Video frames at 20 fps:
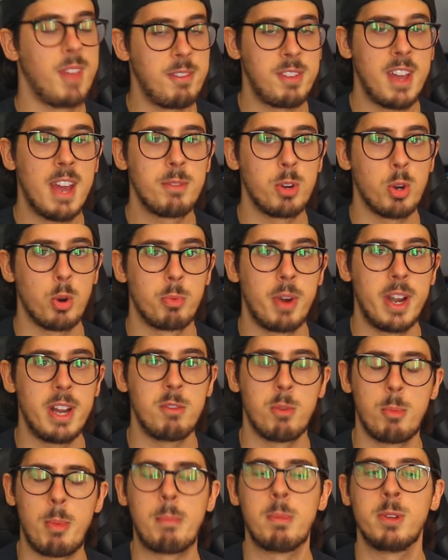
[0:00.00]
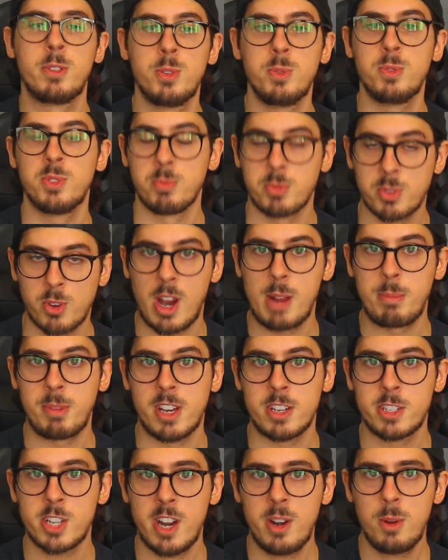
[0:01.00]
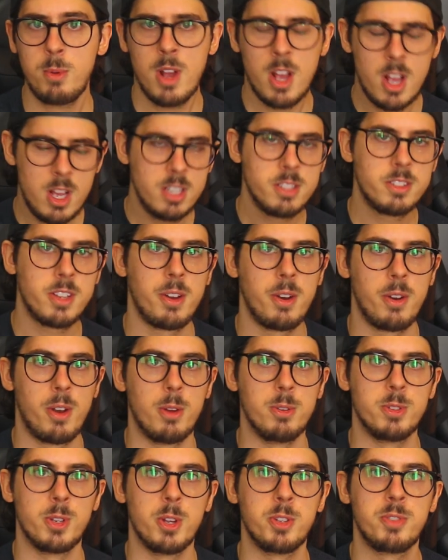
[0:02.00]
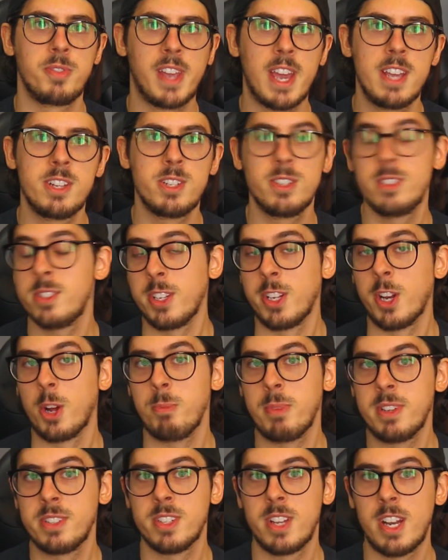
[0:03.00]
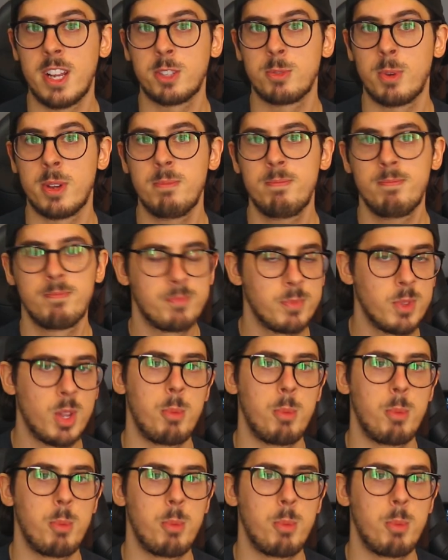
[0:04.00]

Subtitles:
If you haven't already, remember to subscribe to the channel, turn on those notifications so you don't miss the next one.